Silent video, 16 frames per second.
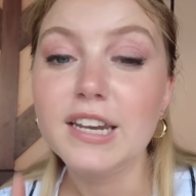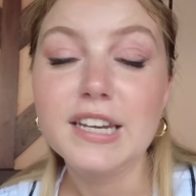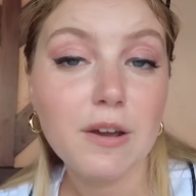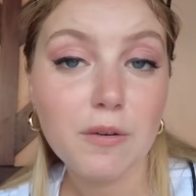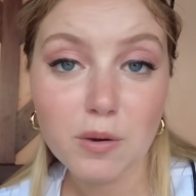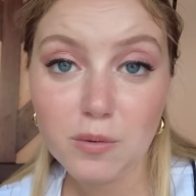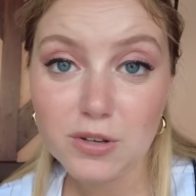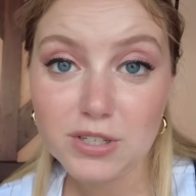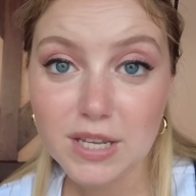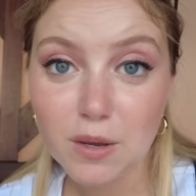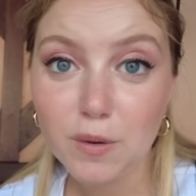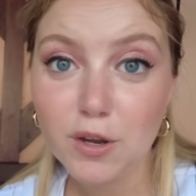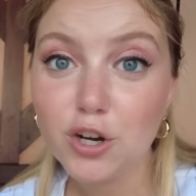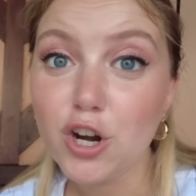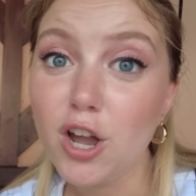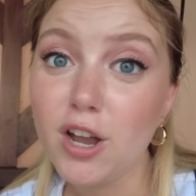Now I will say
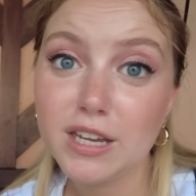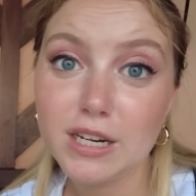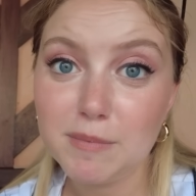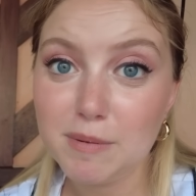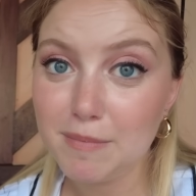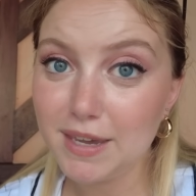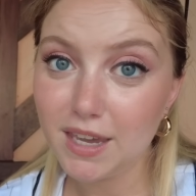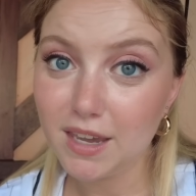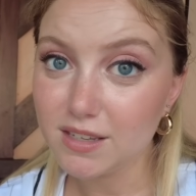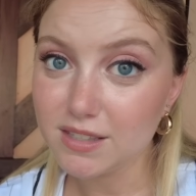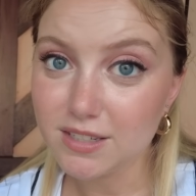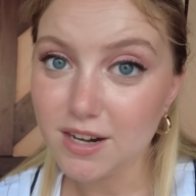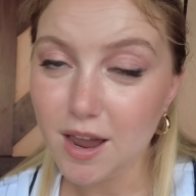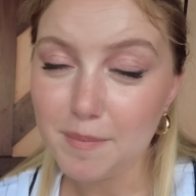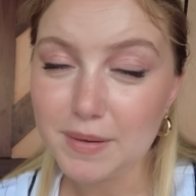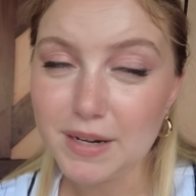we are not going to be making a
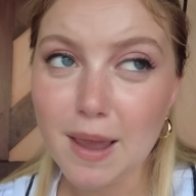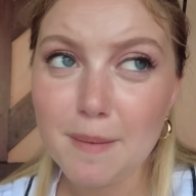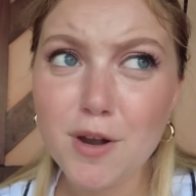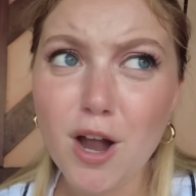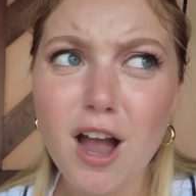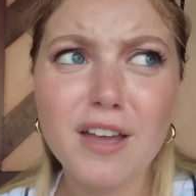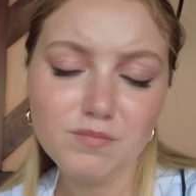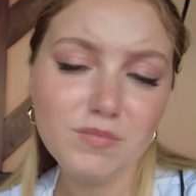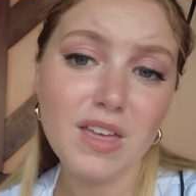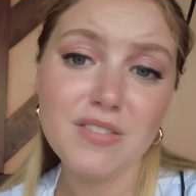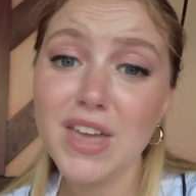stop in Epcot.